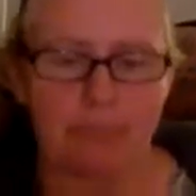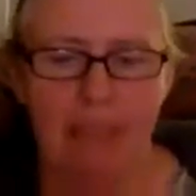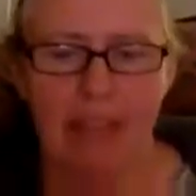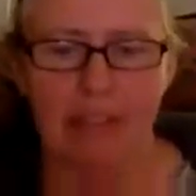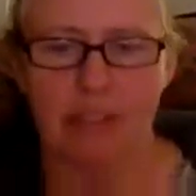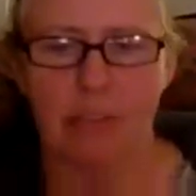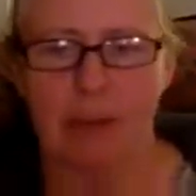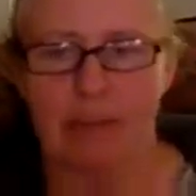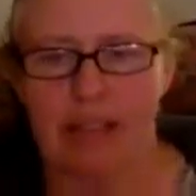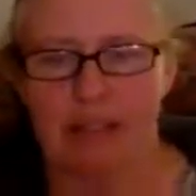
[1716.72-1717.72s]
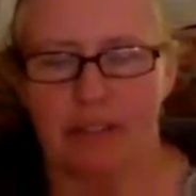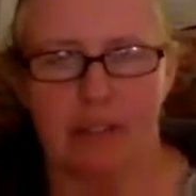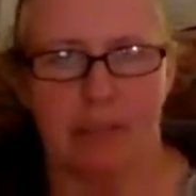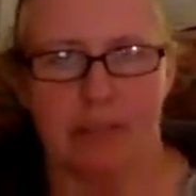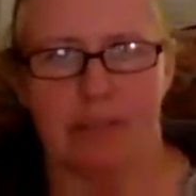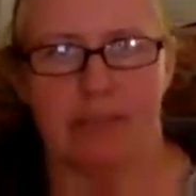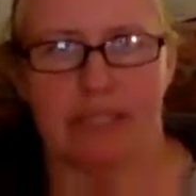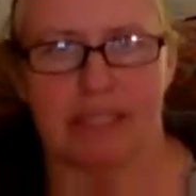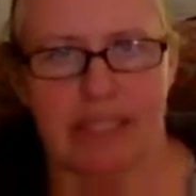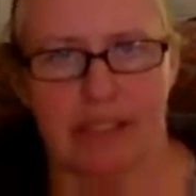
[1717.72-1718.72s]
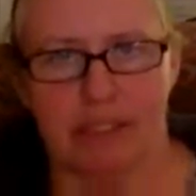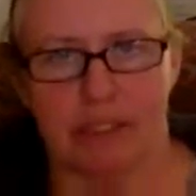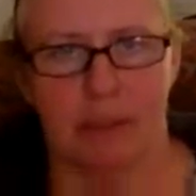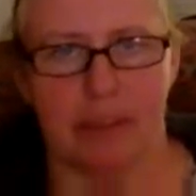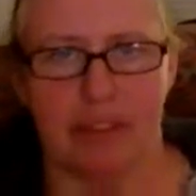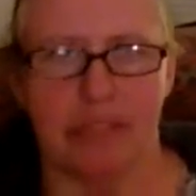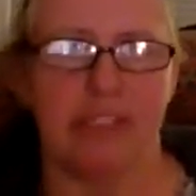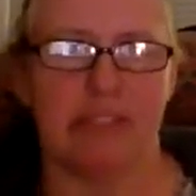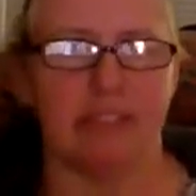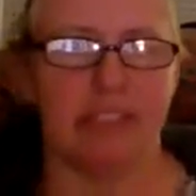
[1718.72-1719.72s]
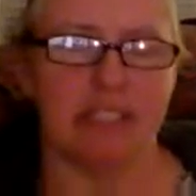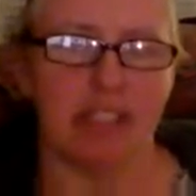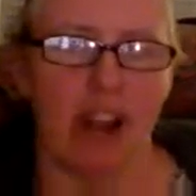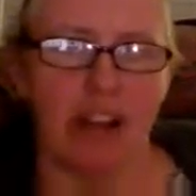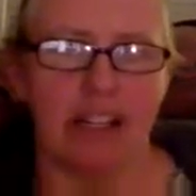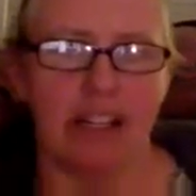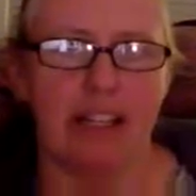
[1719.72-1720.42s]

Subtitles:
and there's a website for the human subjects that tells you what those differences are.